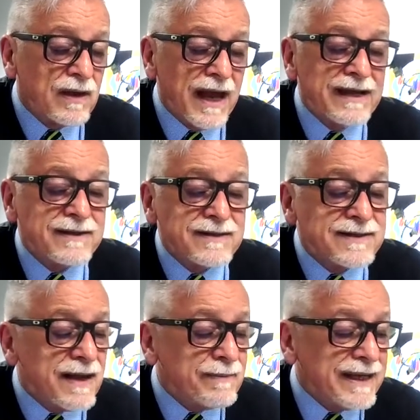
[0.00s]
and
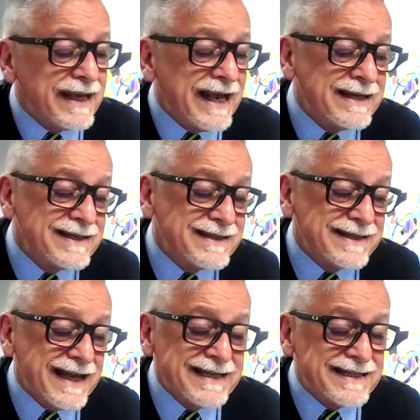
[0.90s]
condemning
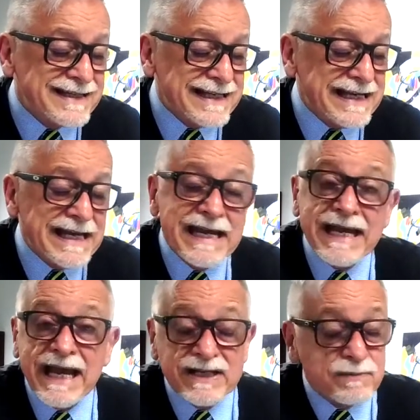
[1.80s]

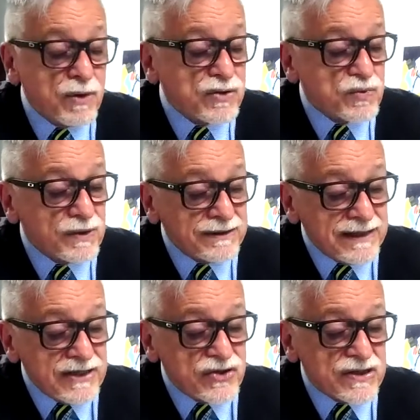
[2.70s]
entity as most
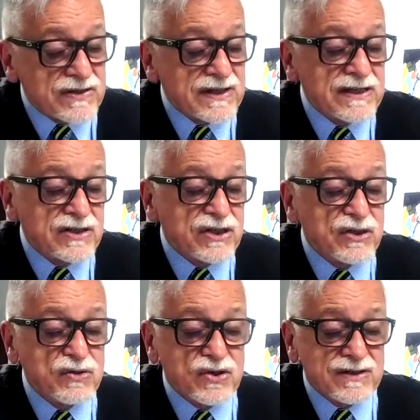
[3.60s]
religious
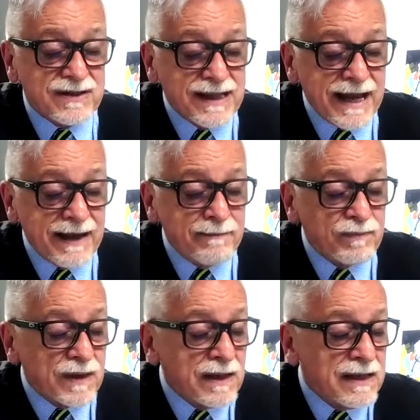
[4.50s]
institutions claim.
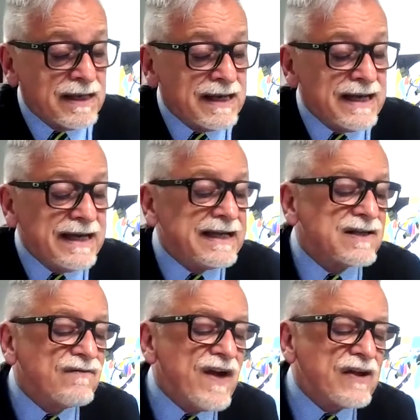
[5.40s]
It is
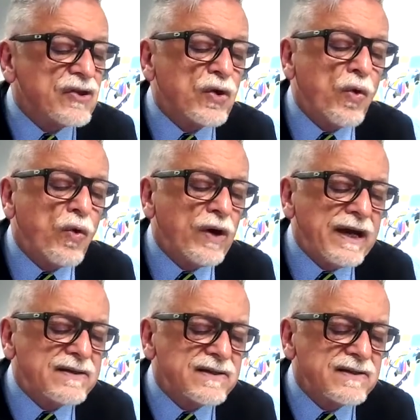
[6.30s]
in fact the core
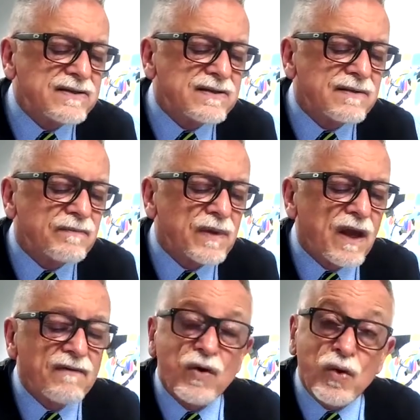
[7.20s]
essence
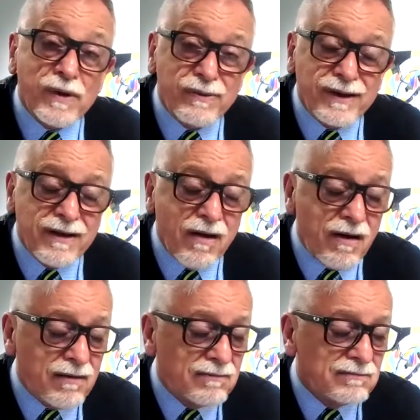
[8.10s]
of who we really are,